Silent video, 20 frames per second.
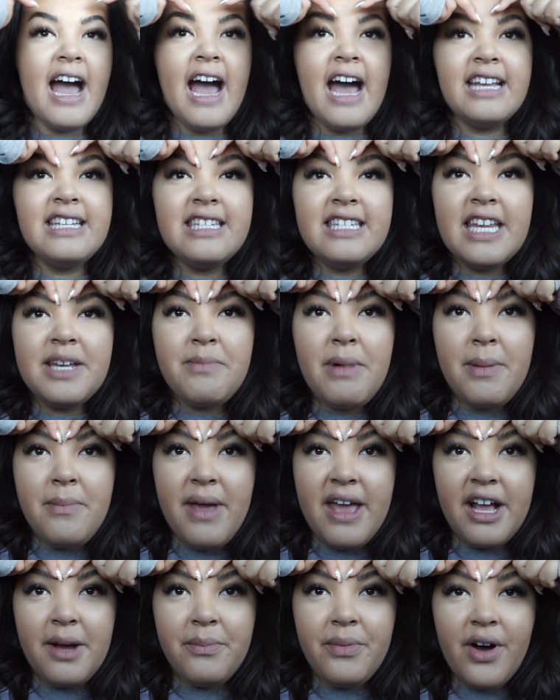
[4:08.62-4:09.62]
had to take my
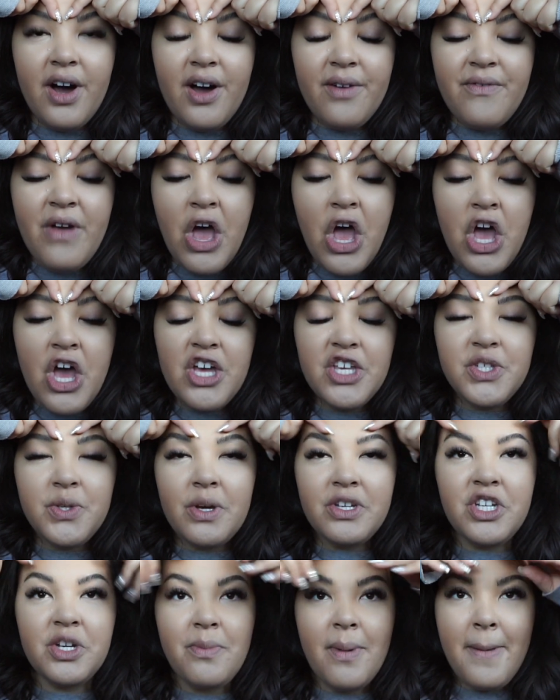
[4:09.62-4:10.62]
makeup off. So
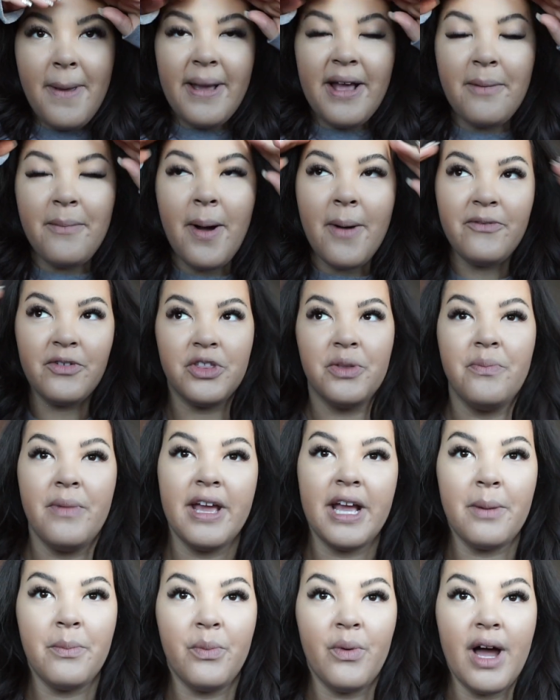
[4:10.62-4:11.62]
I took my makeup off with a
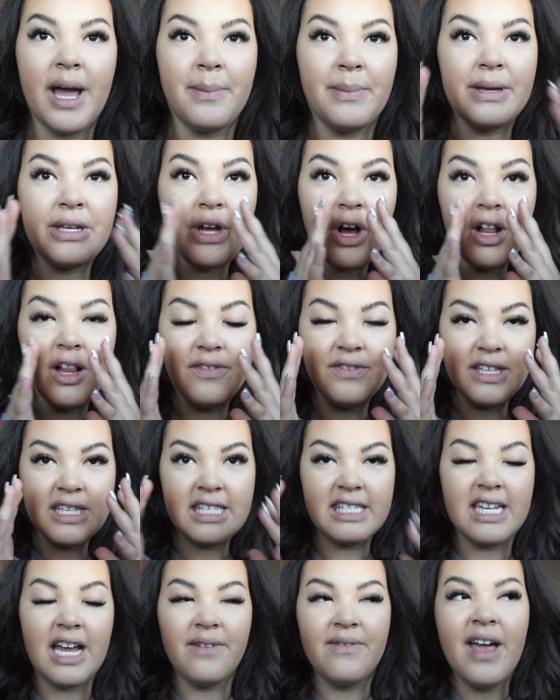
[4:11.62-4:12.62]
makeup wipe and all of this
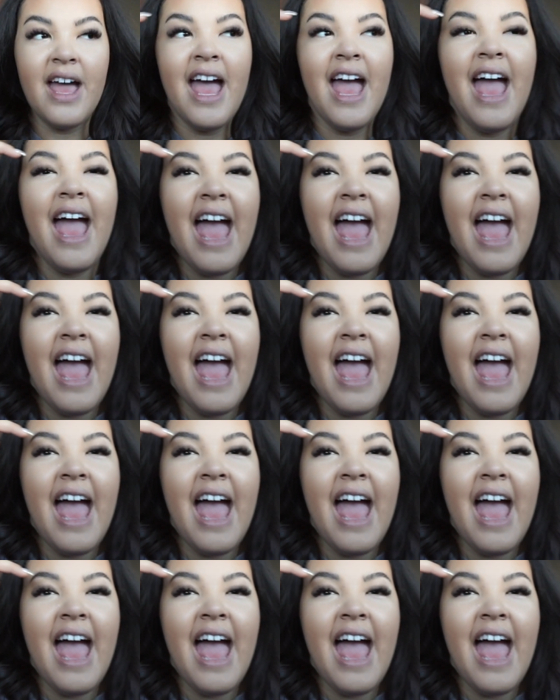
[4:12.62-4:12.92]
stuff,